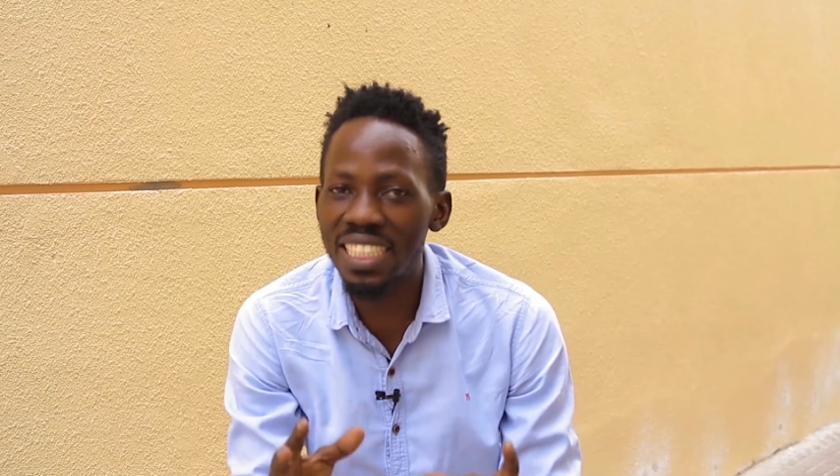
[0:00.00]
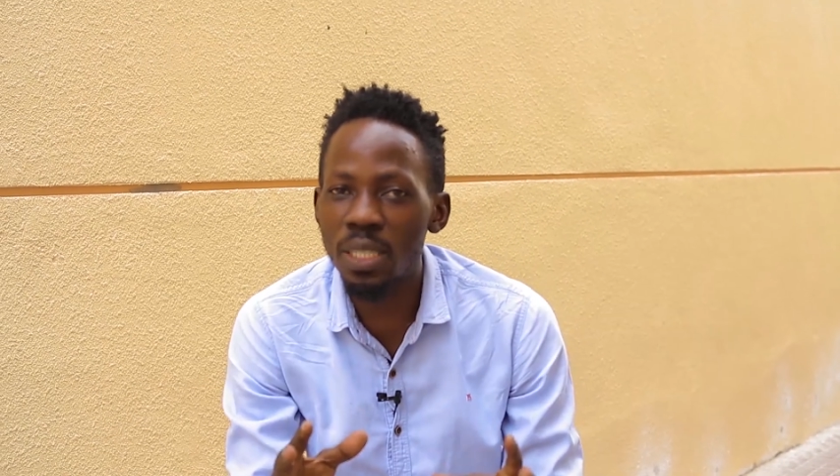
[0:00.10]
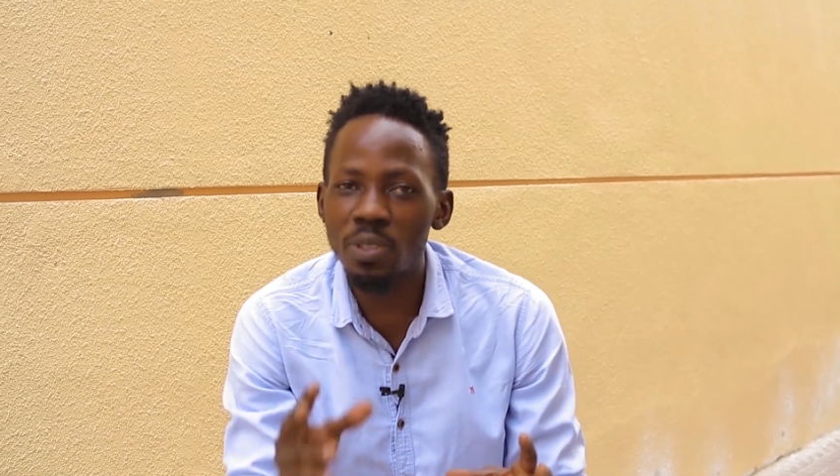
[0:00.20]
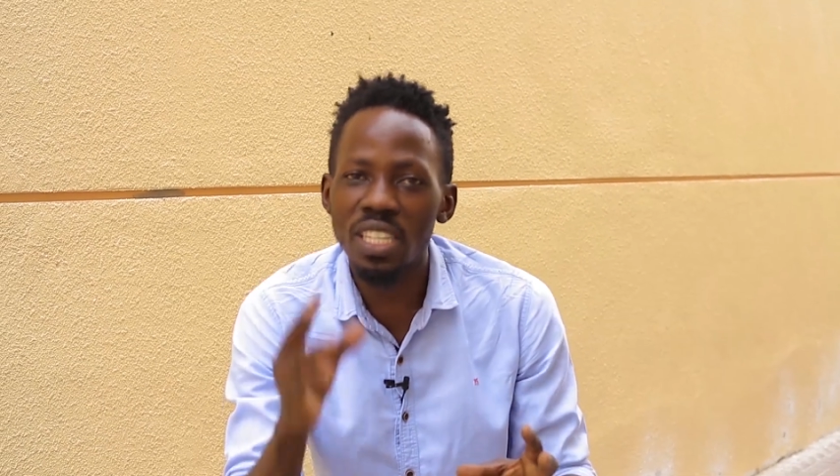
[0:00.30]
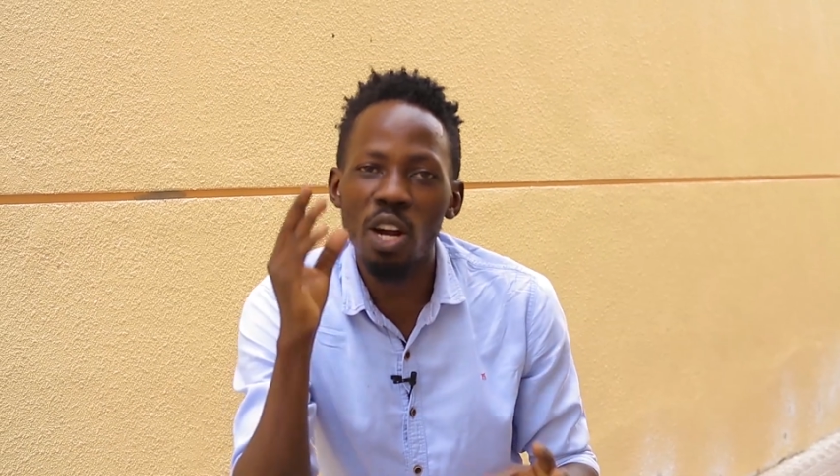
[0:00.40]
8
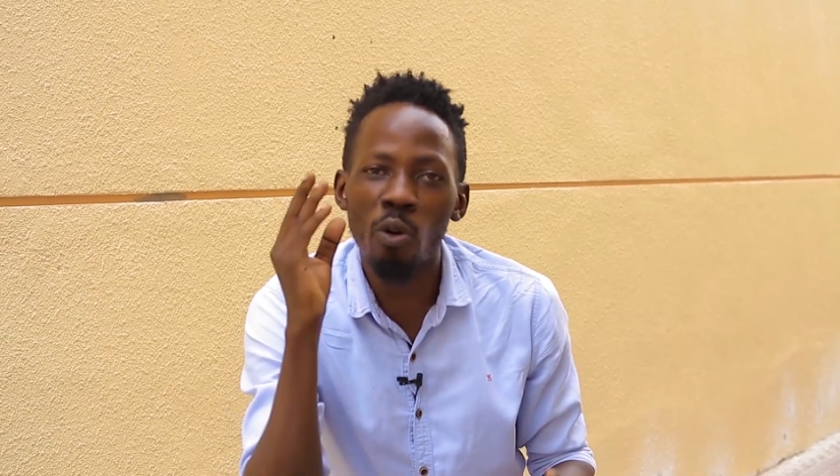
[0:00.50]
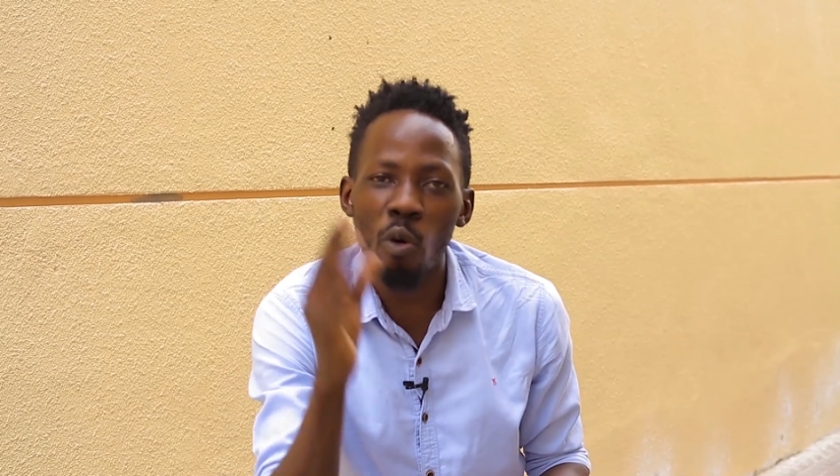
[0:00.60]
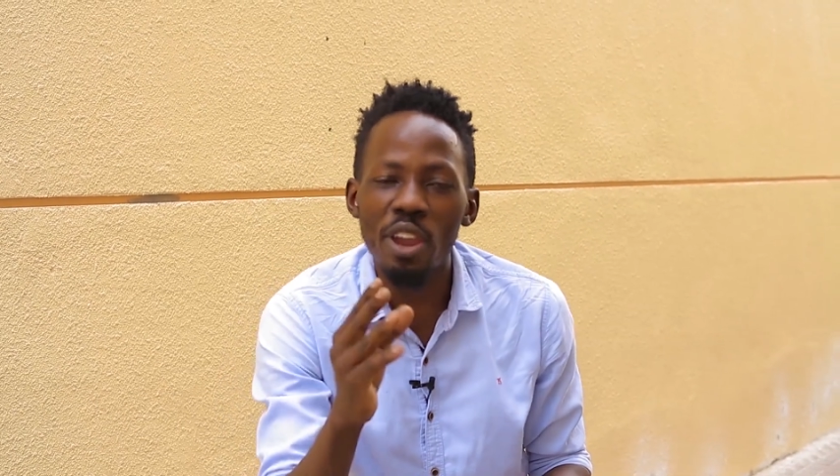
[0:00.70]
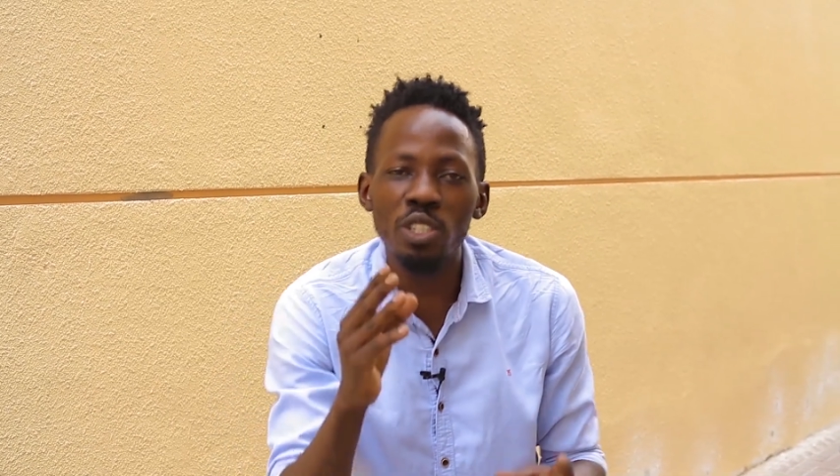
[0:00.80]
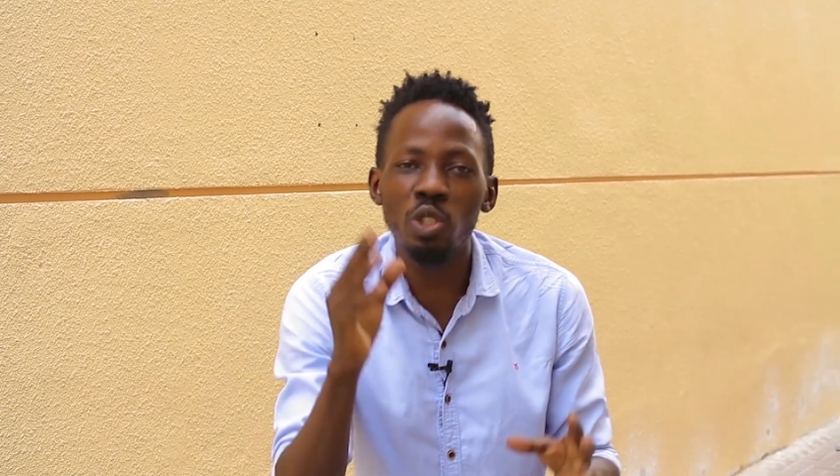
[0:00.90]
tips that are
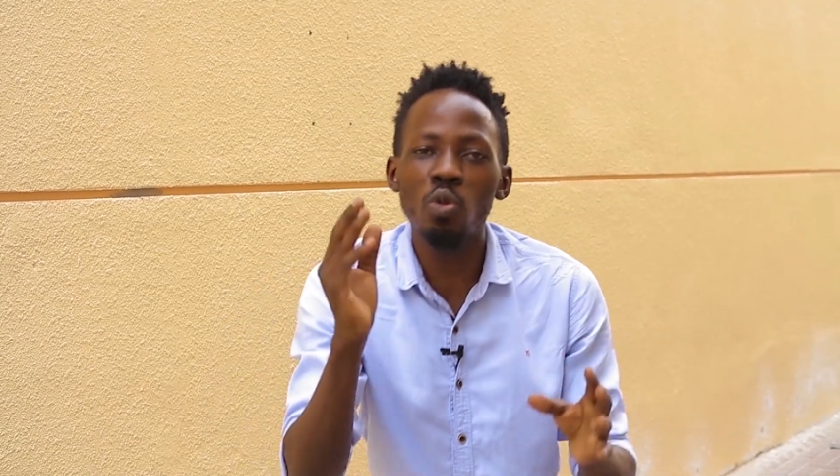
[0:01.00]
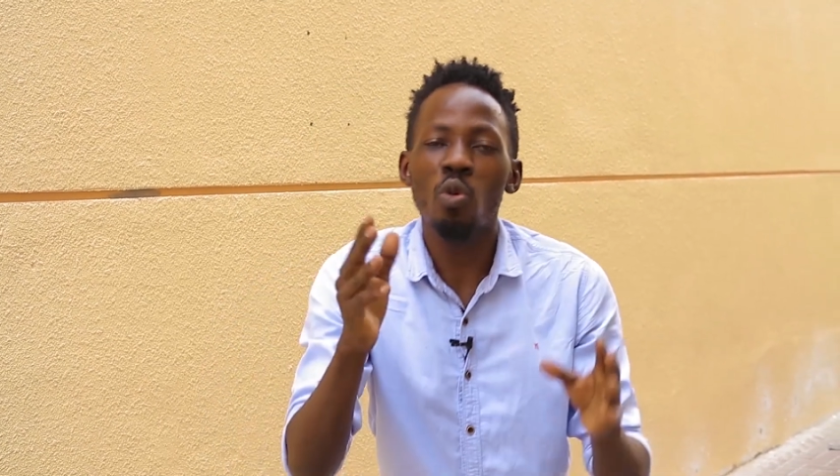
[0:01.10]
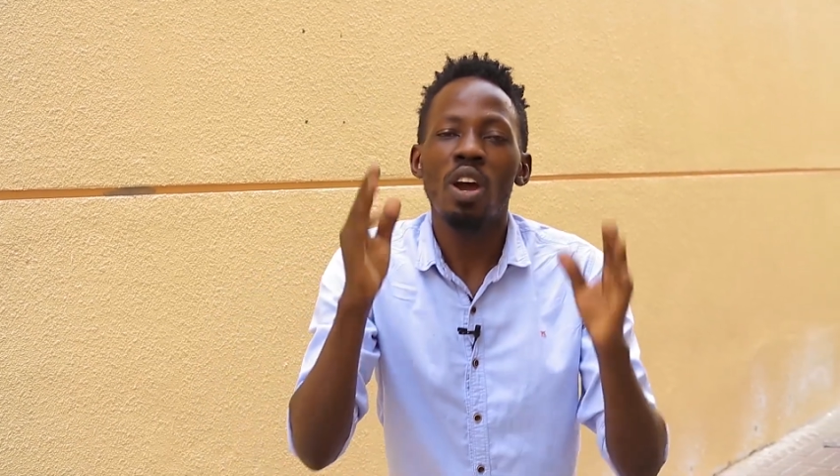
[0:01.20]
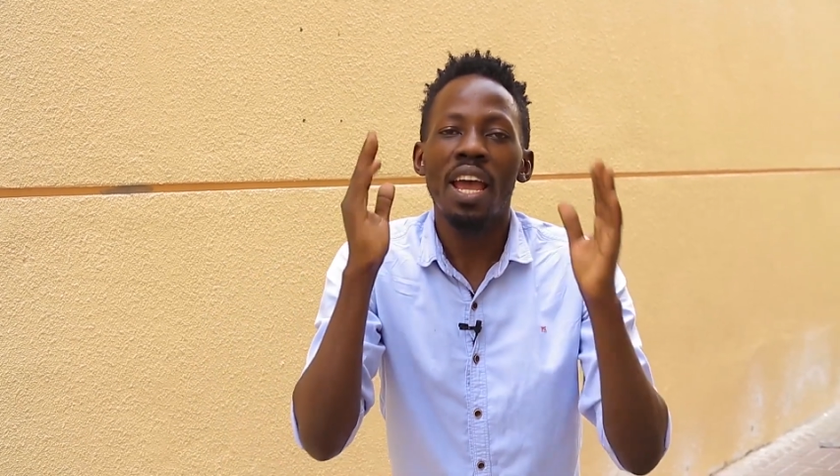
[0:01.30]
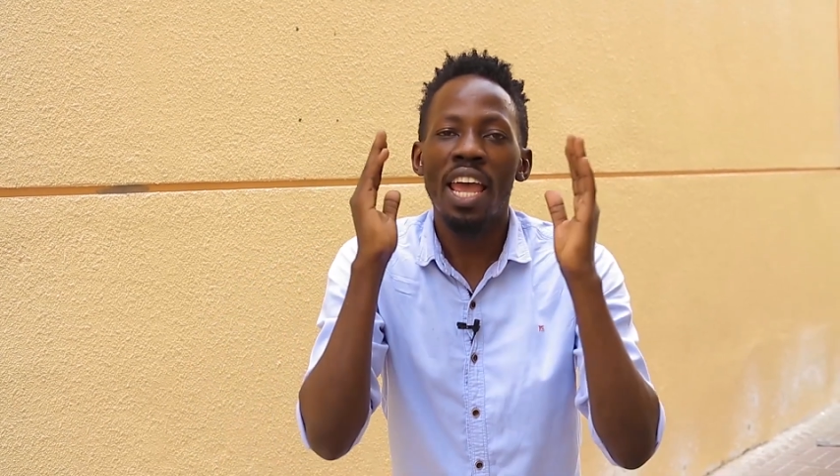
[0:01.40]
going to